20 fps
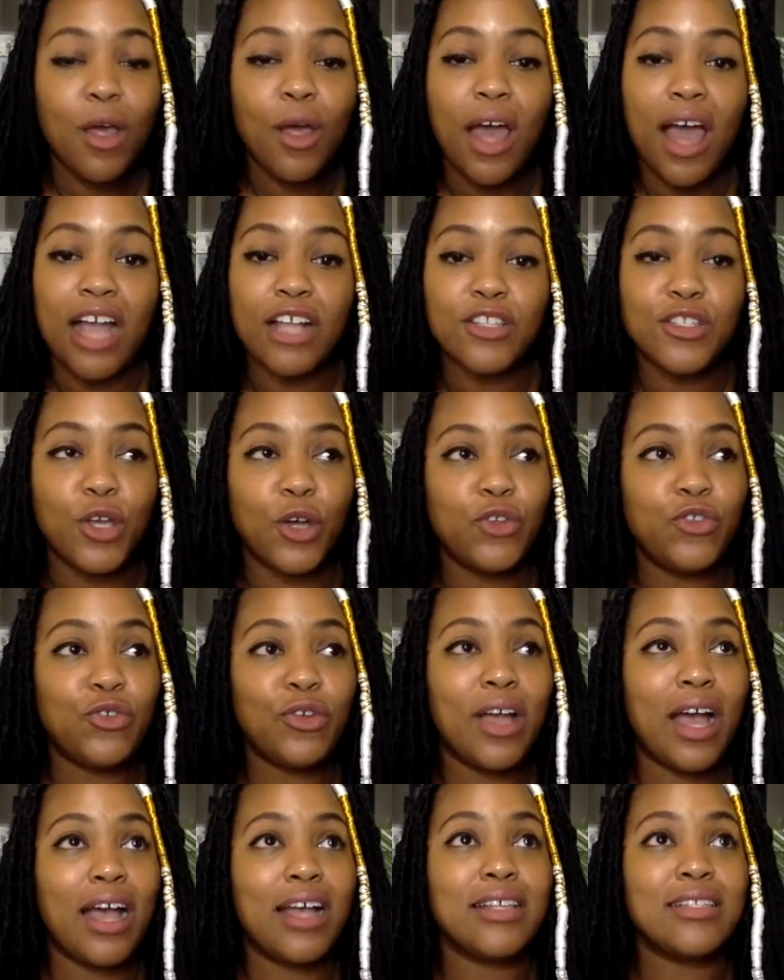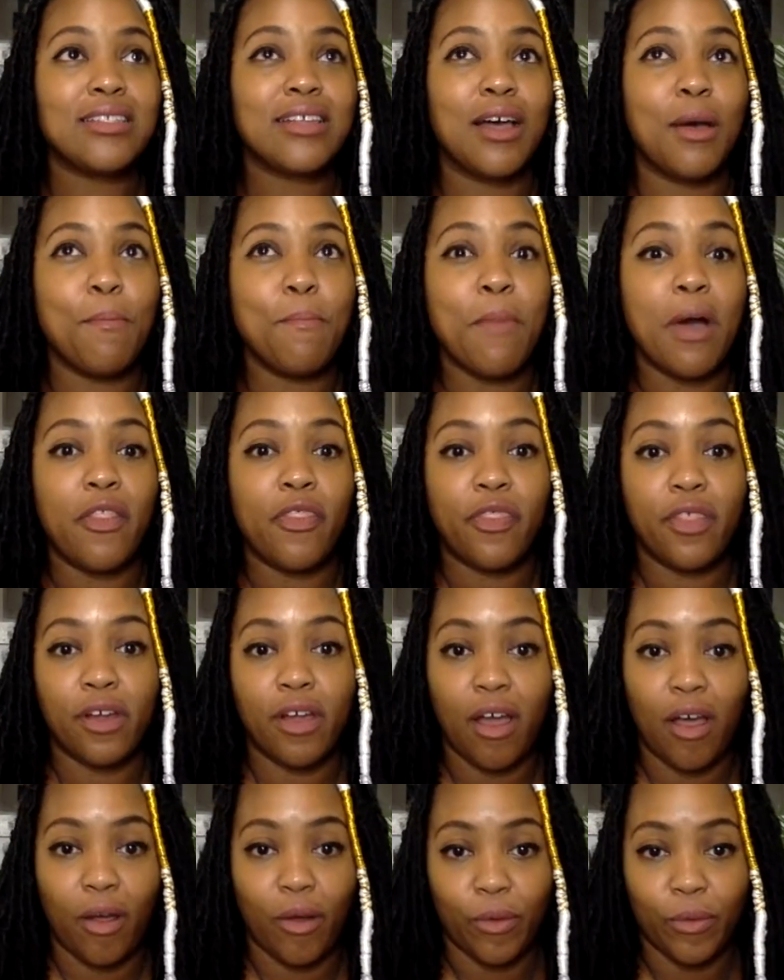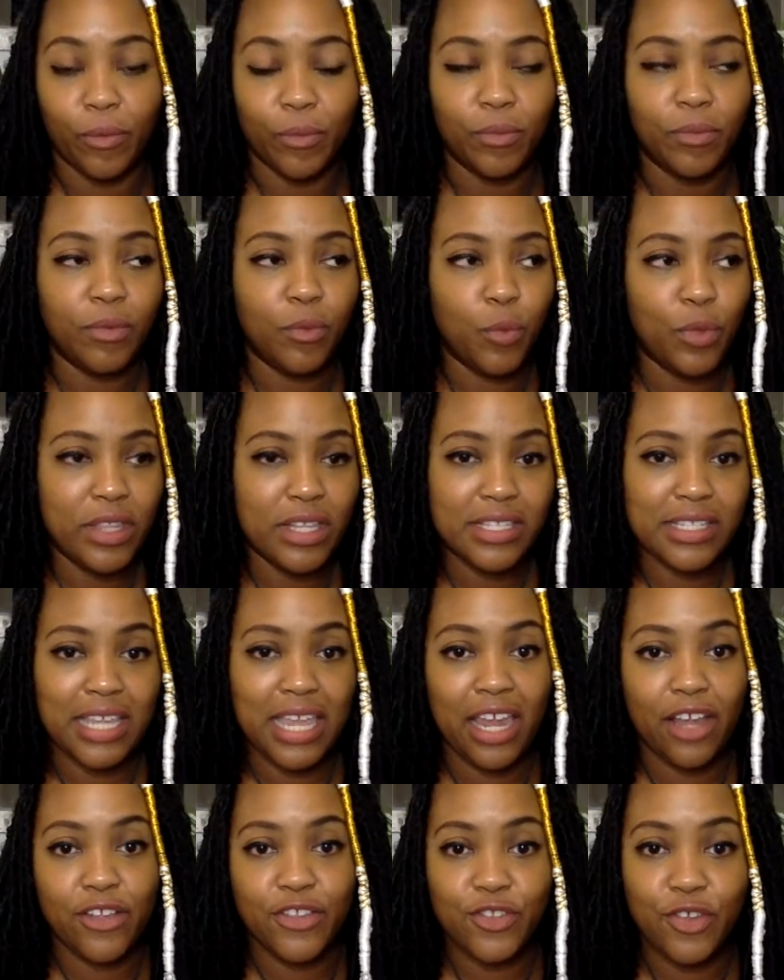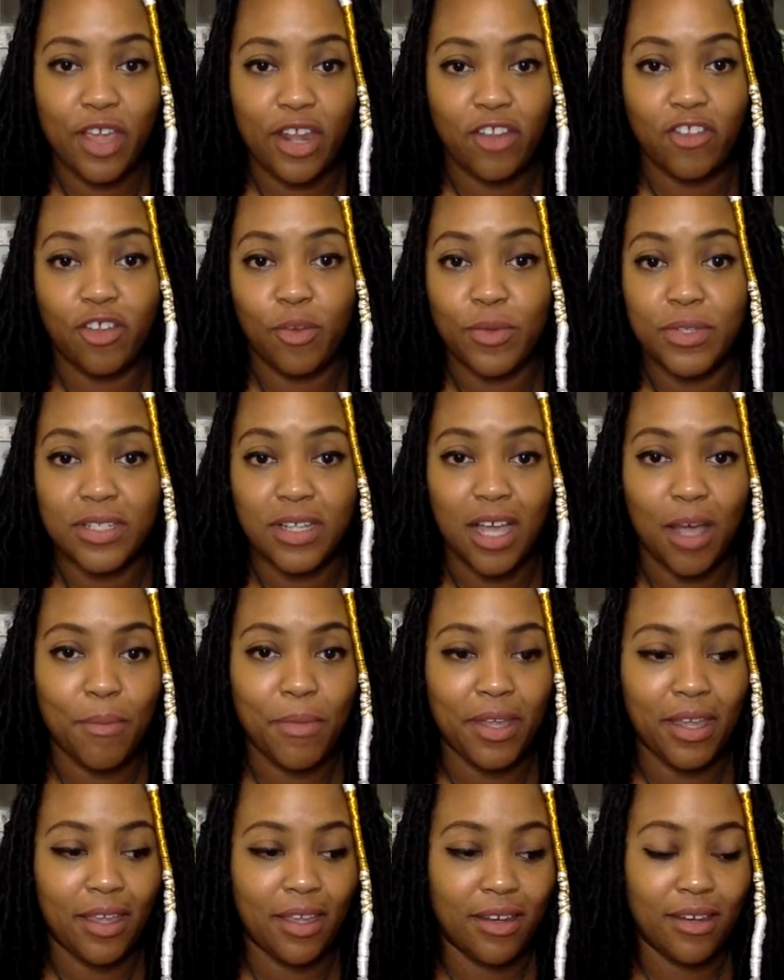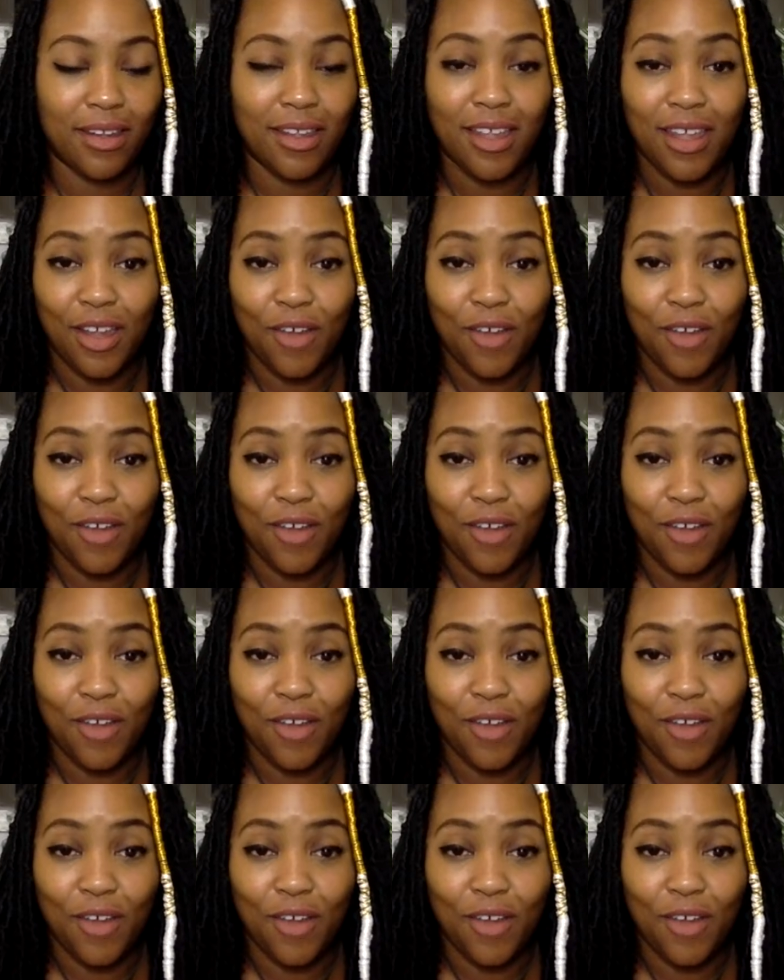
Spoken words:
I told you guys a month ago when this Cancer energy was coming in,